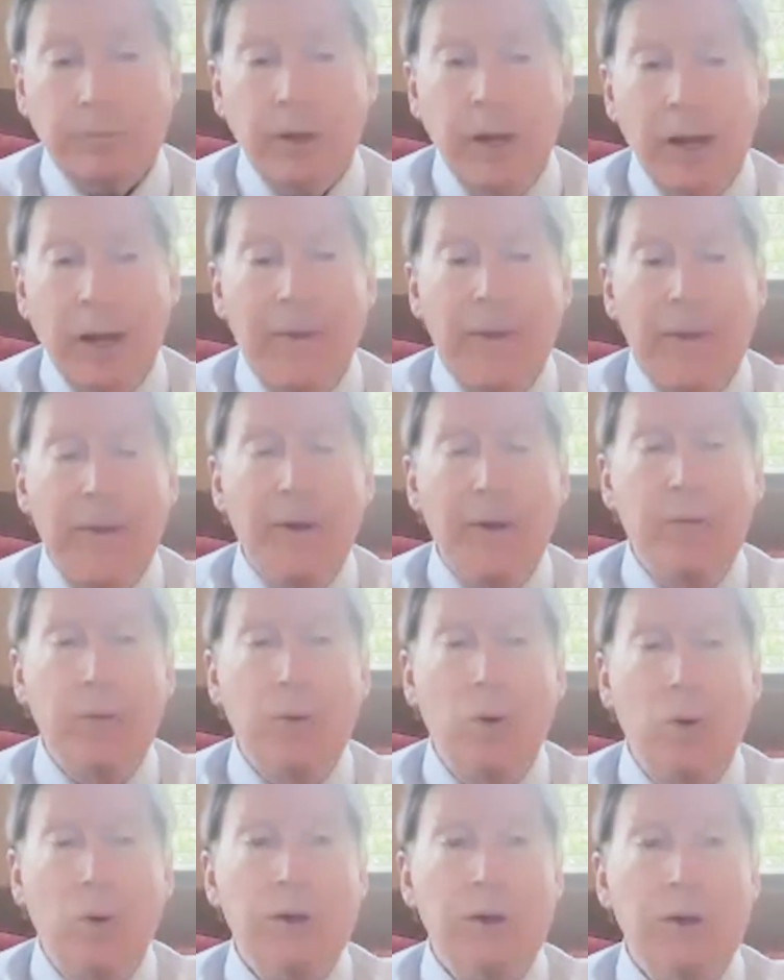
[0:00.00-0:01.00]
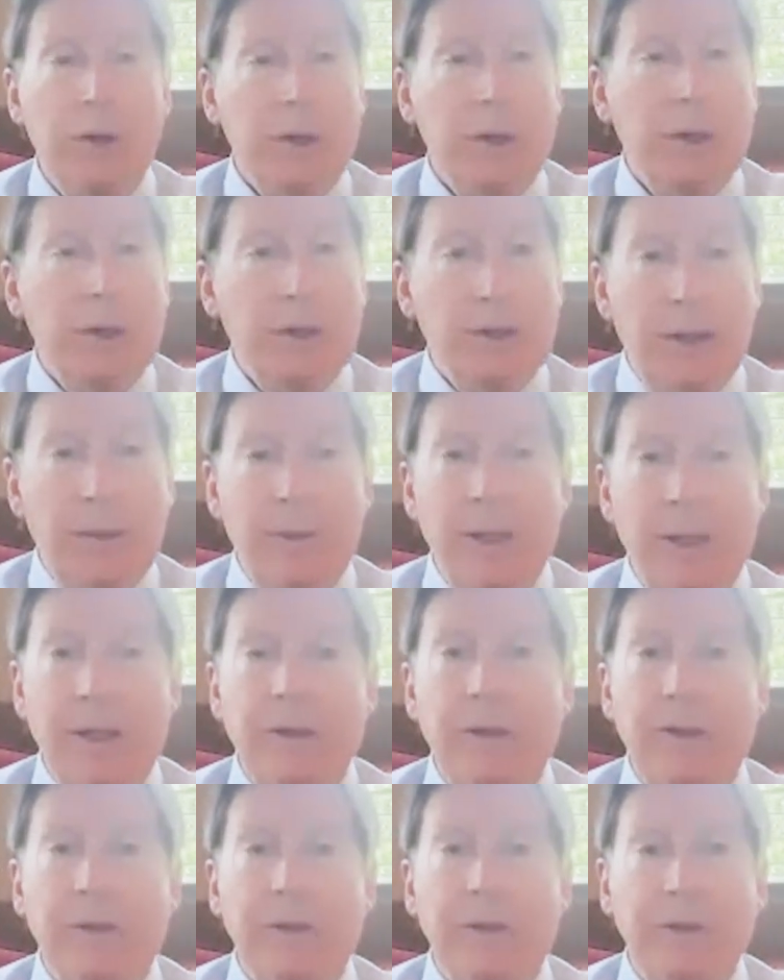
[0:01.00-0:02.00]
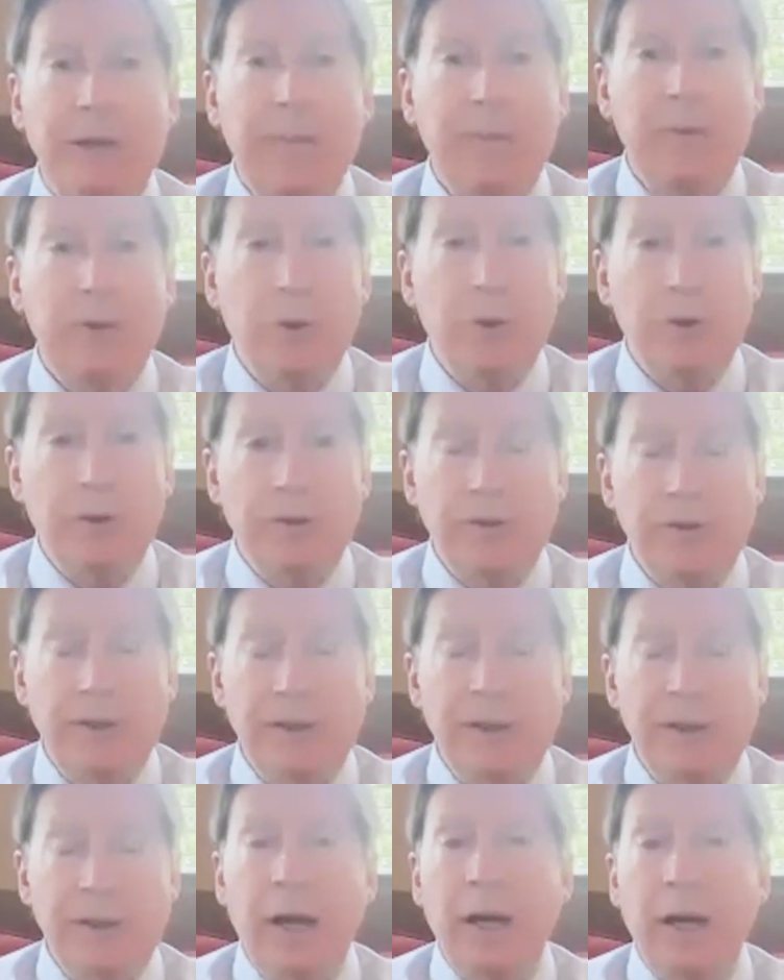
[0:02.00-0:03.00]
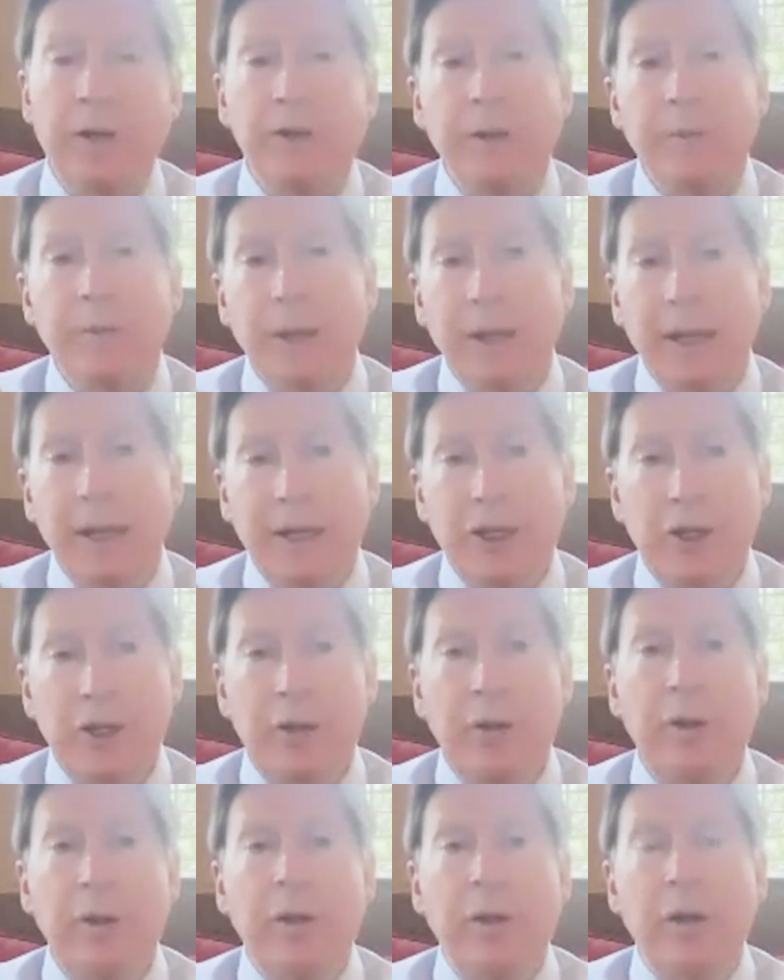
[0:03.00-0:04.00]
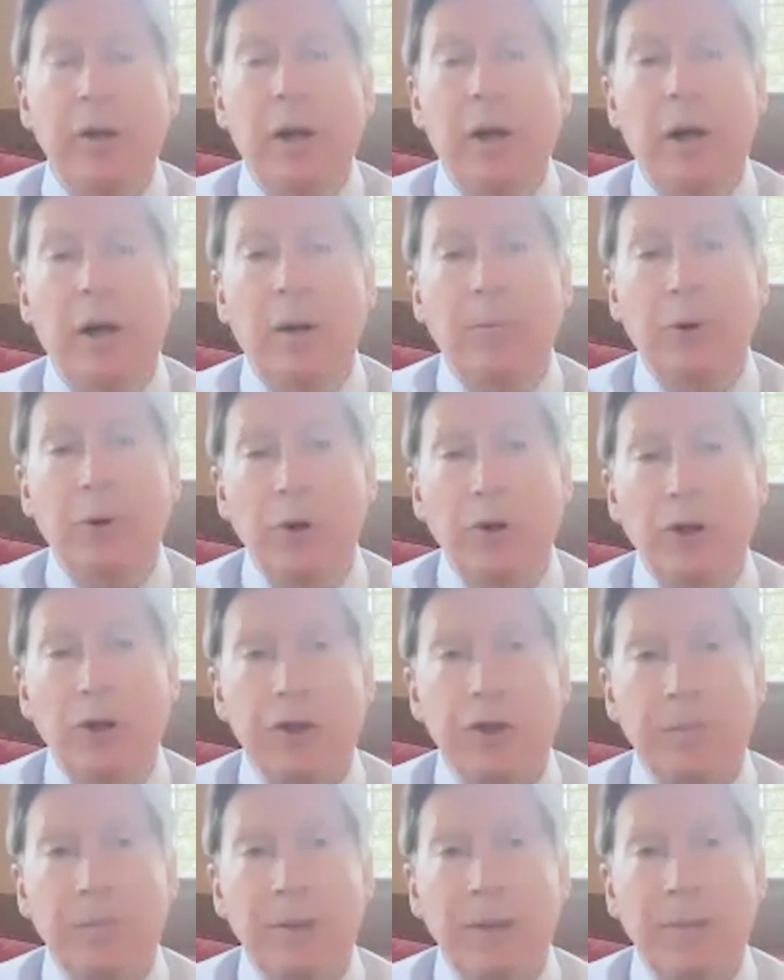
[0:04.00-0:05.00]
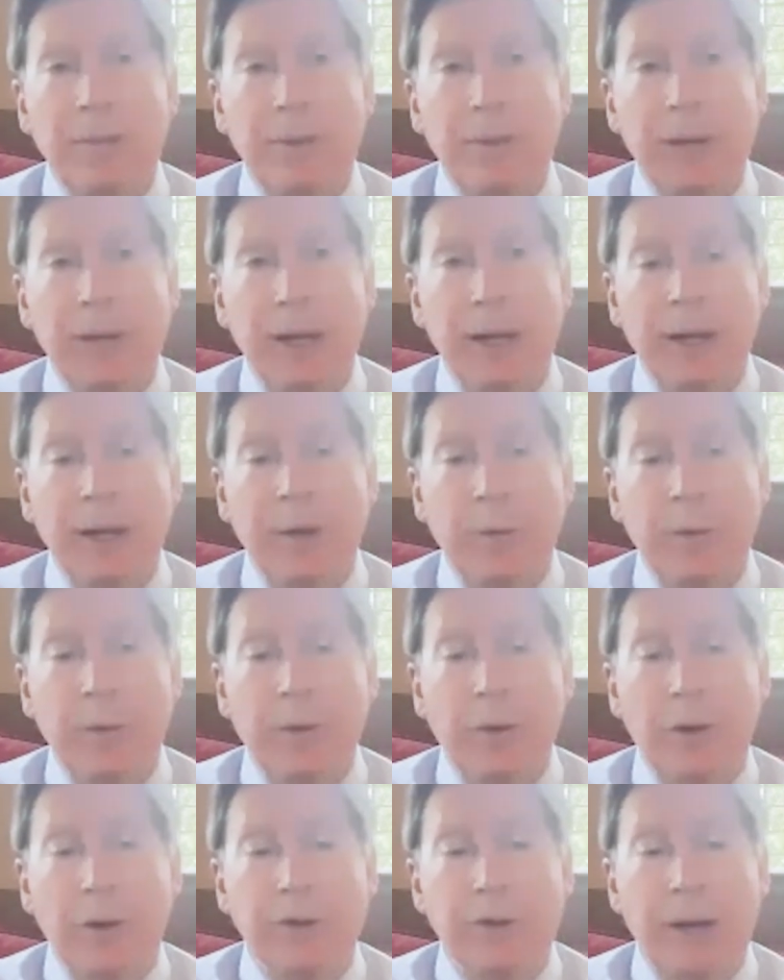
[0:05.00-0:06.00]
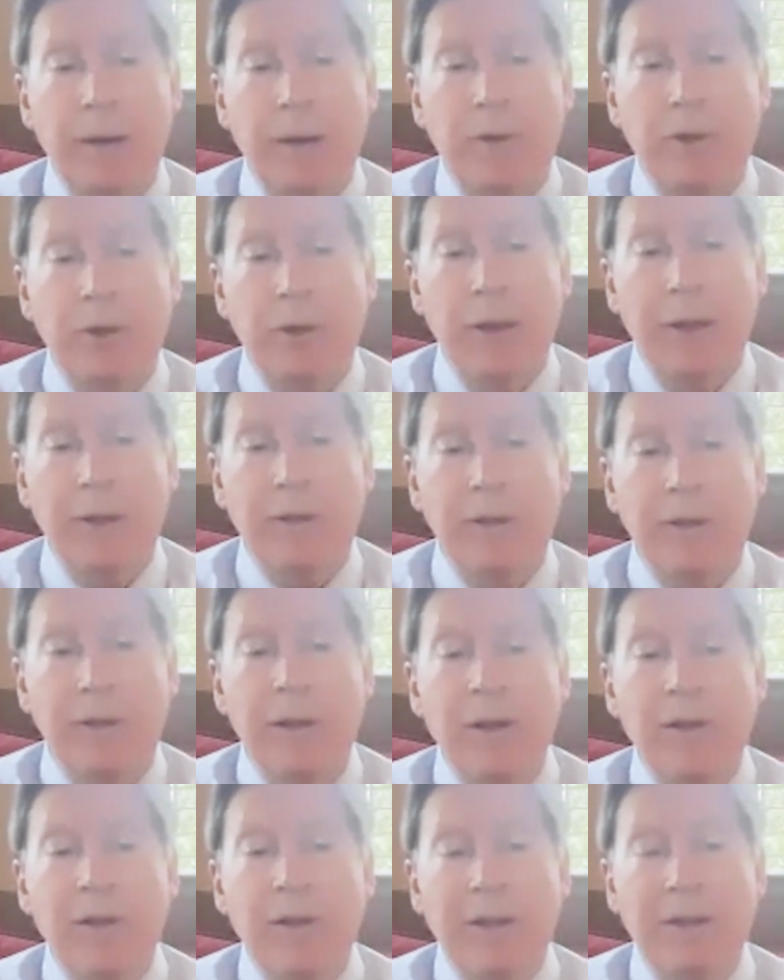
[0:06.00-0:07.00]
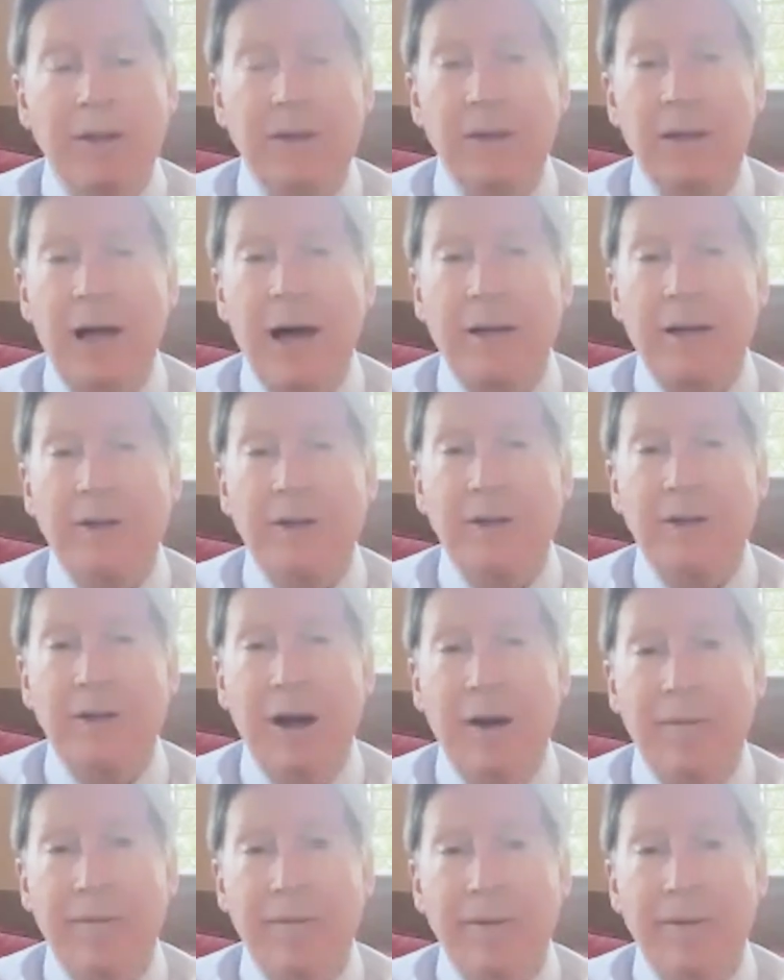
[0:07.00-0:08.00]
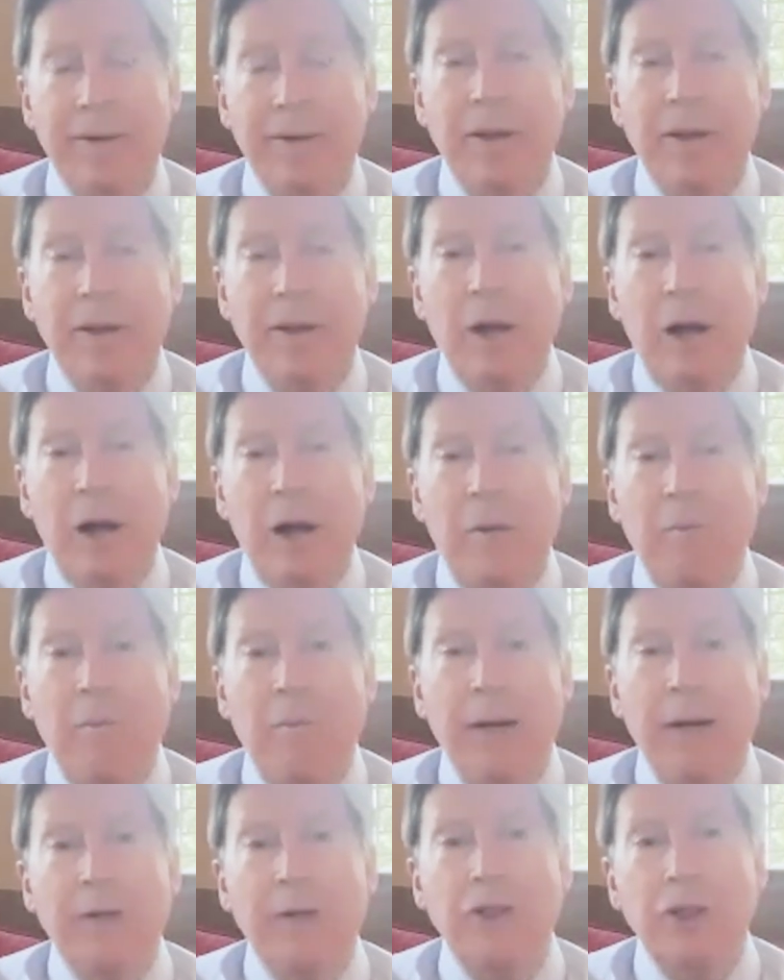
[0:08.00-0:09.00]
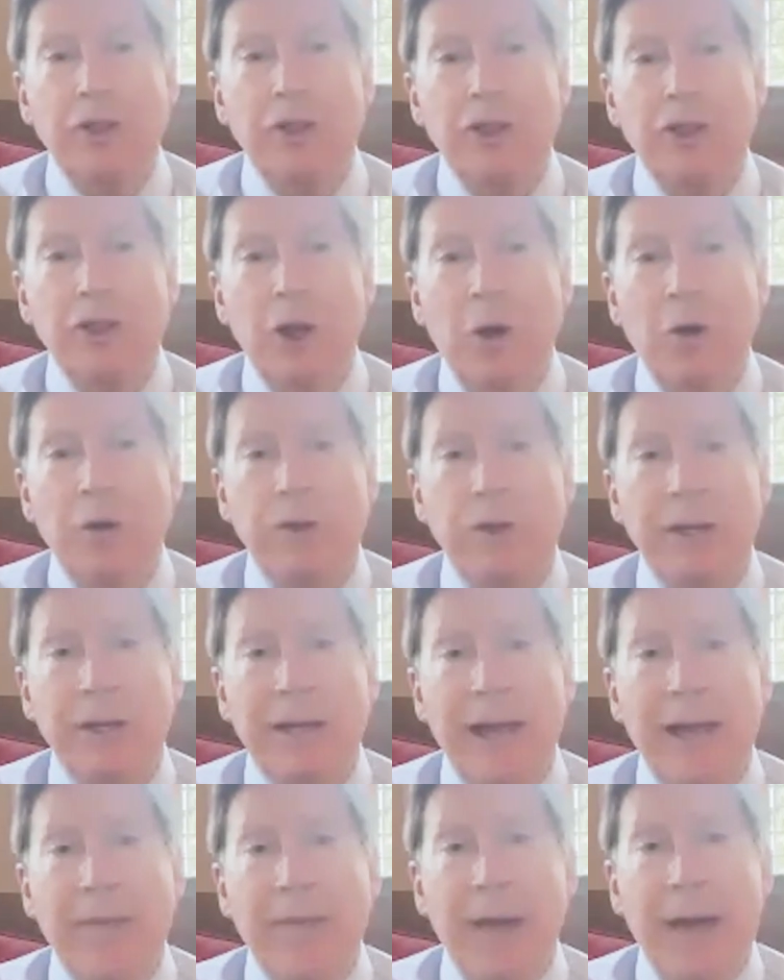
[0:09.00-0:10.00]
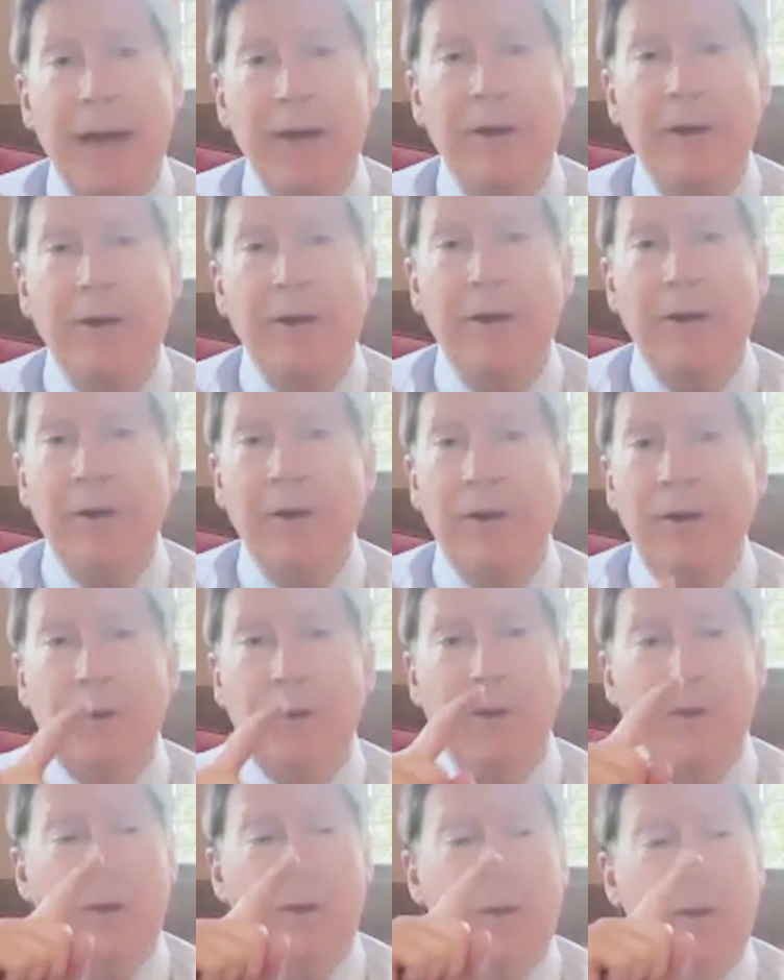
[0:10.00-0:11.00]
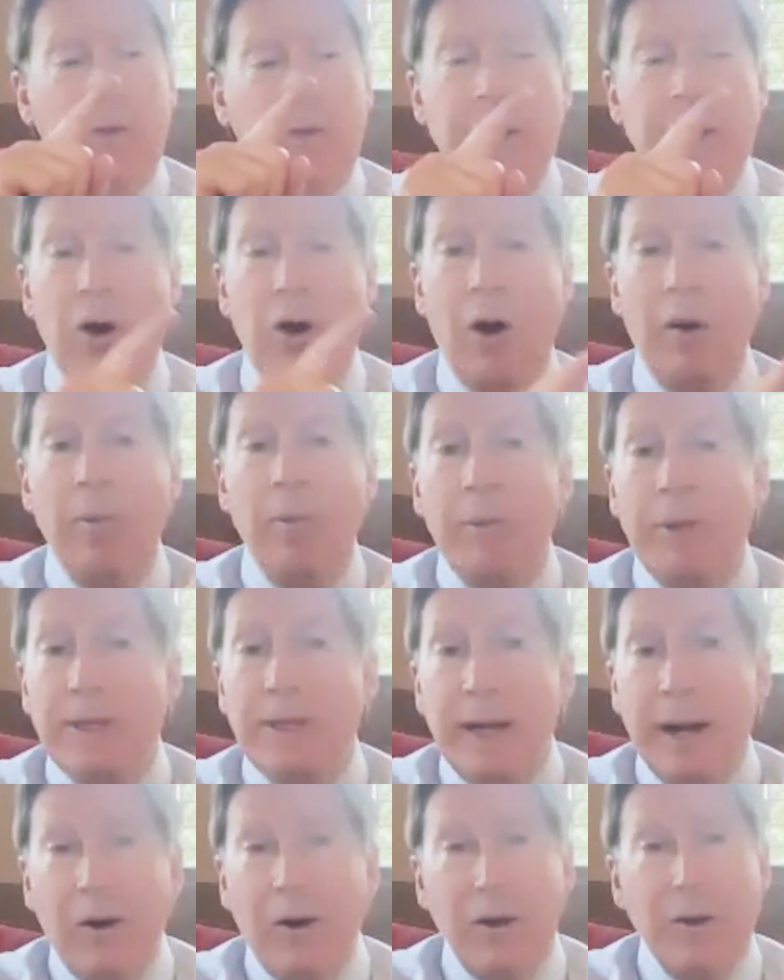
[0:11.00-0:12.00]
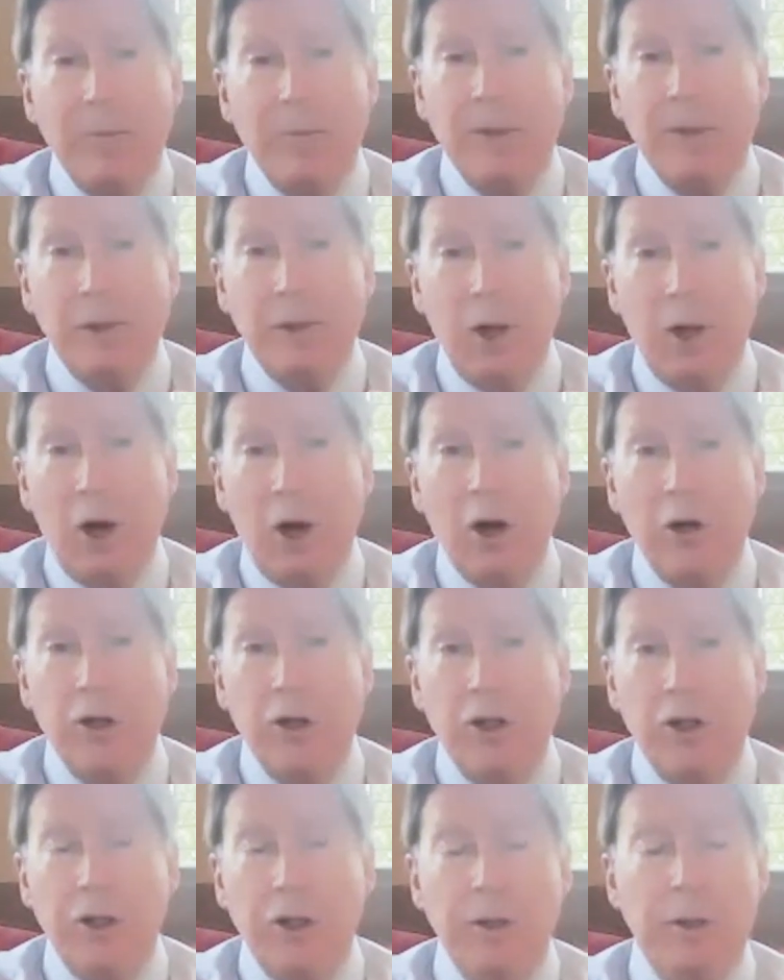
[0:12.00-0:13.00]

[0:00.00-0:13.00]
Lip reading: And then there, of course, some of these same sort of stimulation approaches that people take with Alzheimer's. So that's a lot of stuff, but it just shows again that the armamentarium is large.